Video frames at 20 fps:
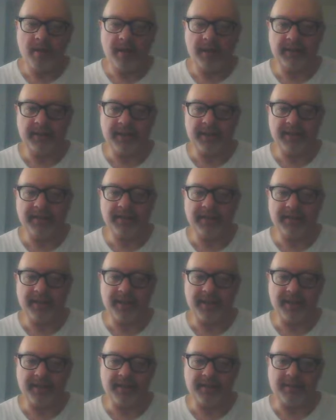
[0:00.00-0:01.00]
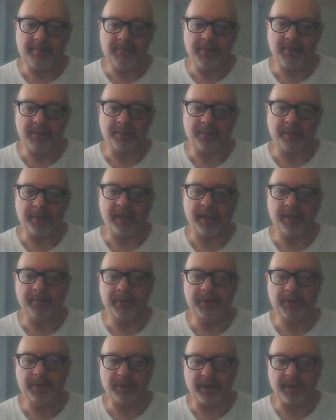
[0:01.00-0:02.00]
On the attack, they'll
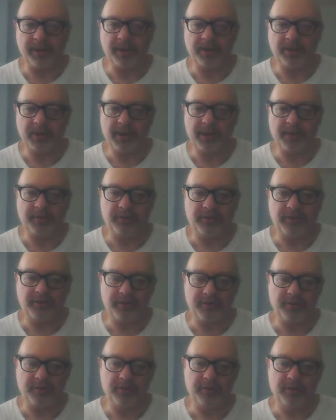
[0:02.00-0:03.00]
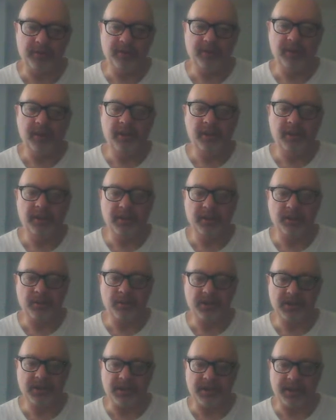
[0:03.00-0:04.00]
probably try to get through the
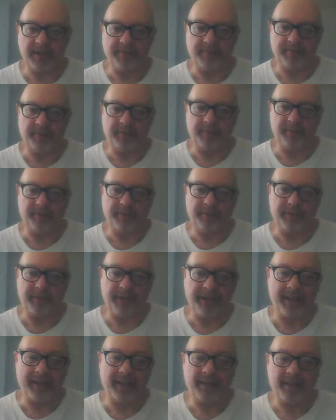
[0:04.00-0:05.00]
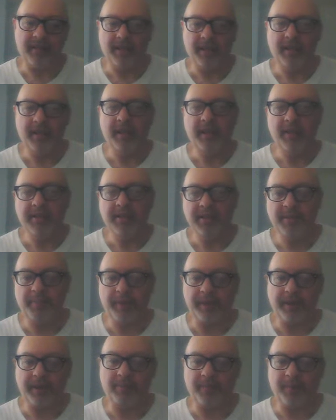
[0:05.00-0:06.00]
U.S. left flank,
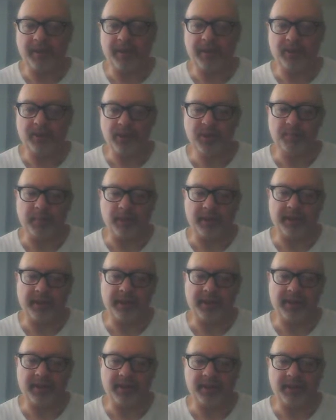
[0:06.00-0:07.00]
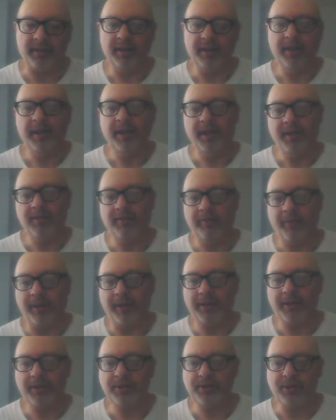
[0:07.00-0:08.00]
depending upon who's playing there. If
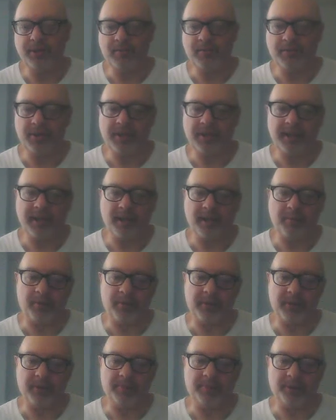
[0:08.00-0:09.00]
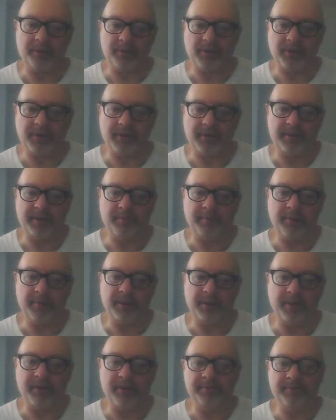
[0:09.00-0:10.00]
one assumes that Cameron and Brooks are in the
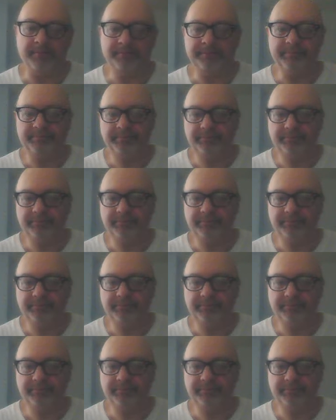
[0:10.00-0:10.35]
middle,